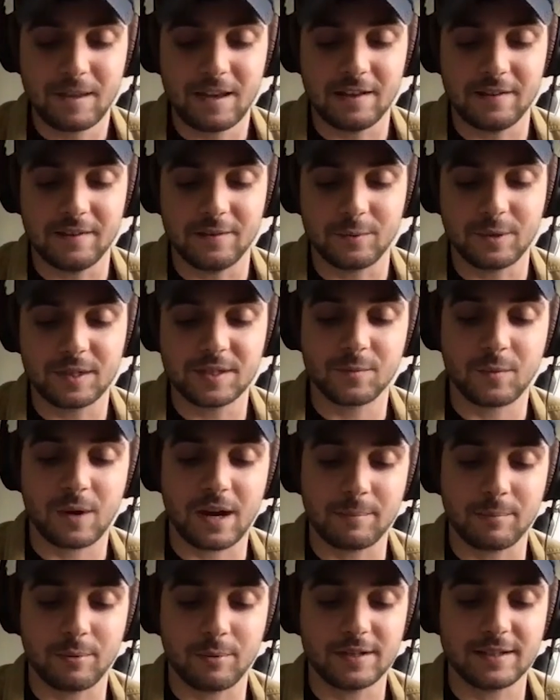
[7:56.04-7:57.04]
And the reason why I
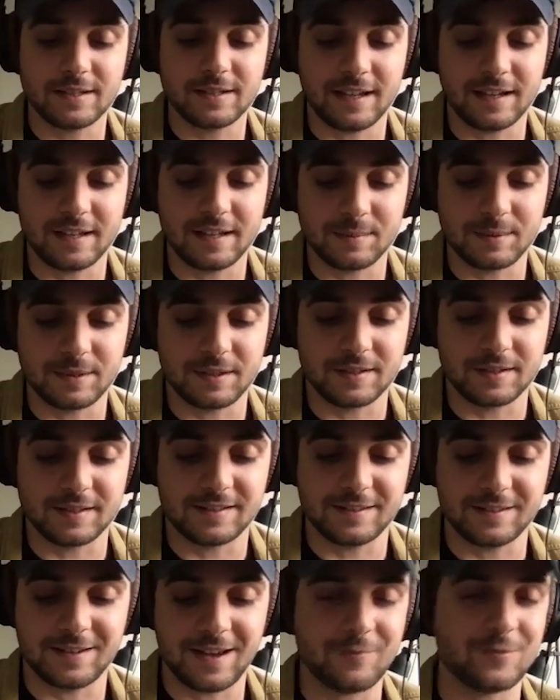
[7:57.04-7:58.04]
point to that is
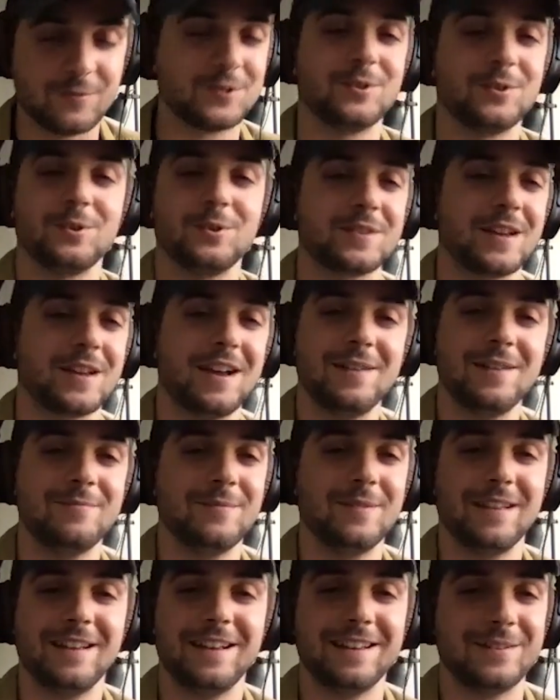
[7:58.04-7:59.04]
because every single time
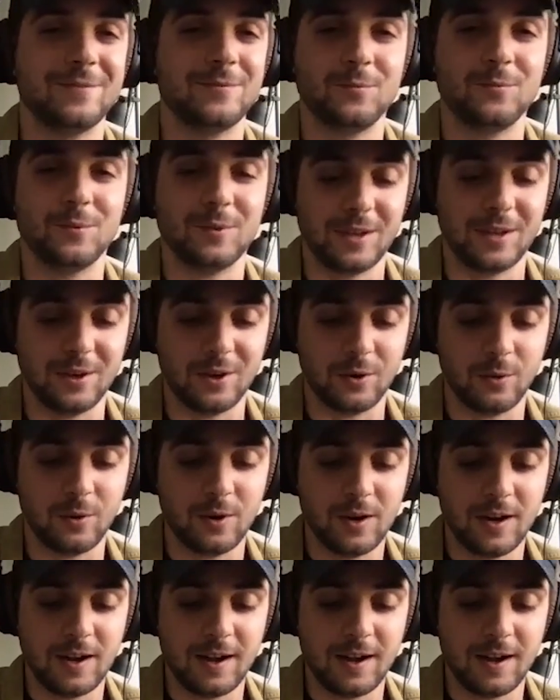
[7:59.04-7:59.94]
that,